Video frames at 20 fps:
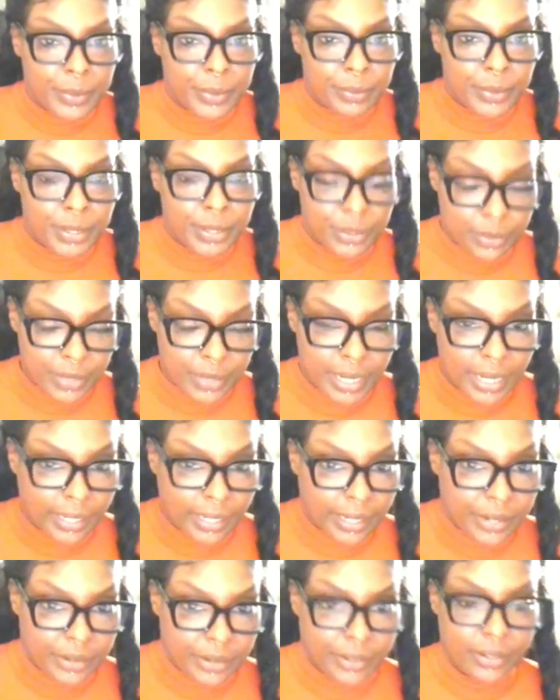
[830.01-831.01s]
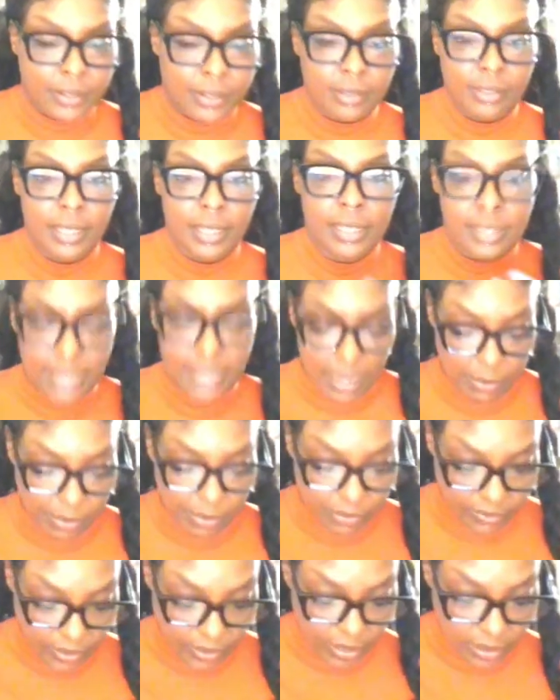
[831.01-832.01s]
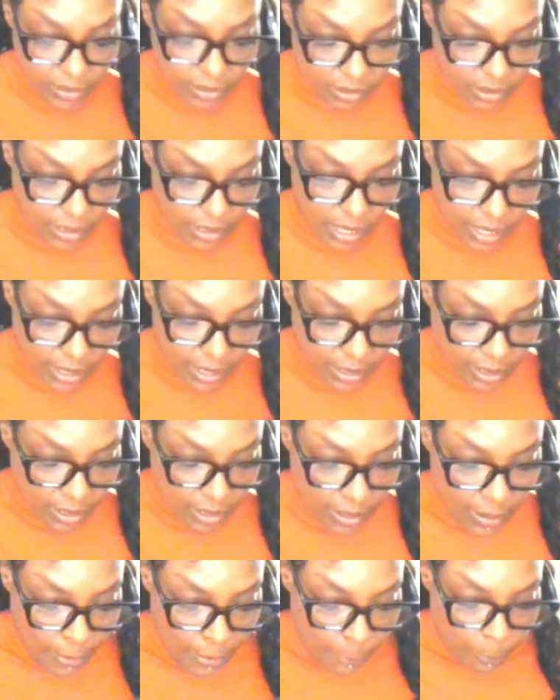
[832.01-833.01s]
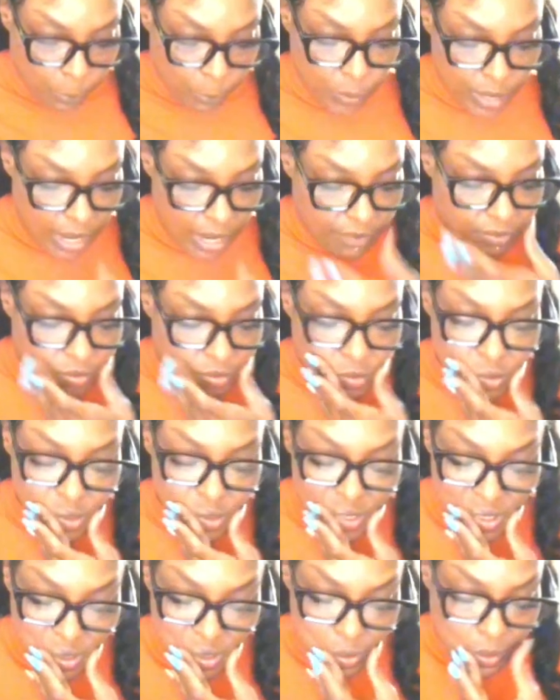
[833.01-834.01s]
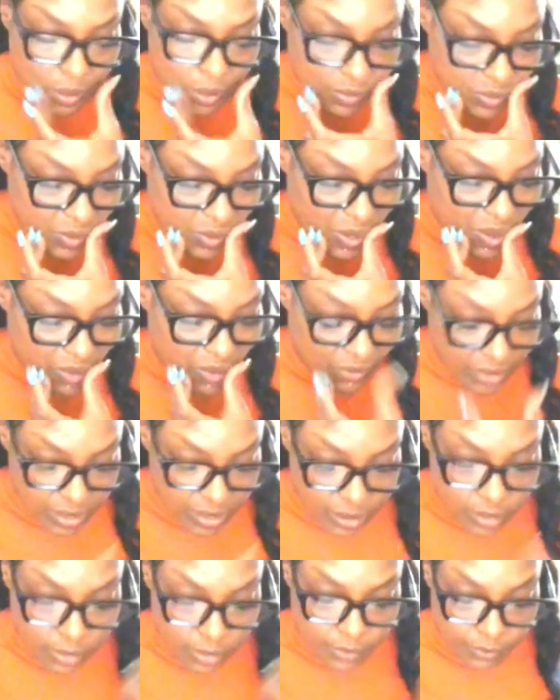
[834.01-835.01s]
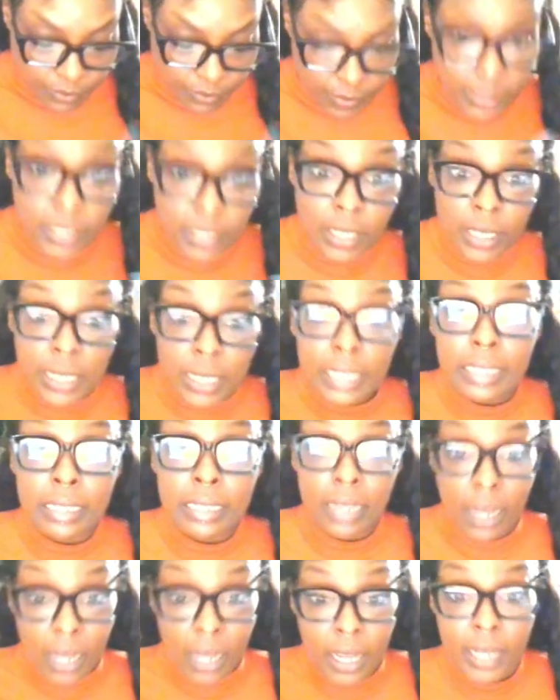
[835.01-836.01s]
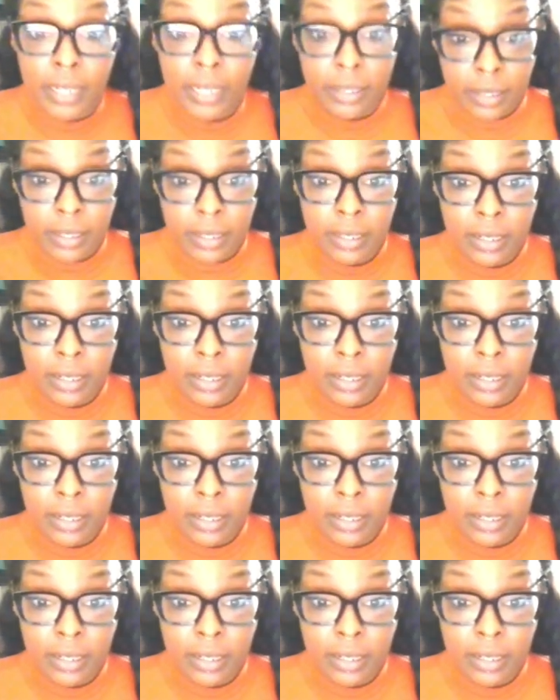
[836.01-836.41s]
We're doing that later. That type of energy. Like whenever you see 1212, it's a get it done.